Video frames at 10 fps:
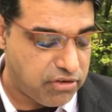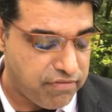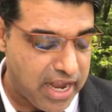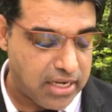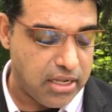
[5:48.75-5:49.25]
In
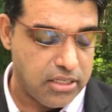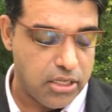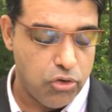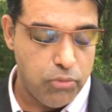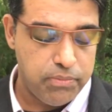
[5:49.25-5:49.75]
fact, uh,
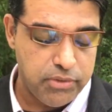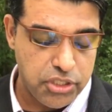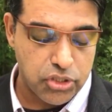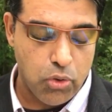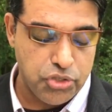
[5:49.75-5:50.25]
the group, which
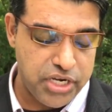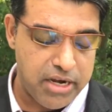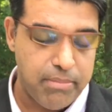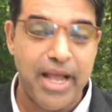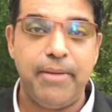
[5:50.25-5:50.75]
is
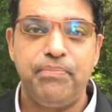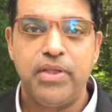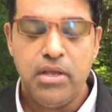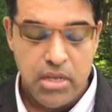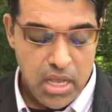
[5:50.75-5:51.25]
co-chaired by
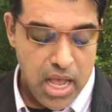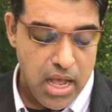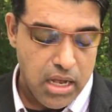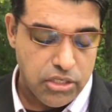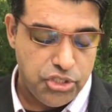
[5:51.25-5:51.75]

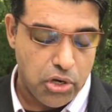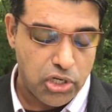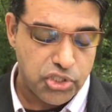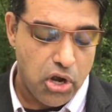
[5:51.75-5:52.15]
uh, Josh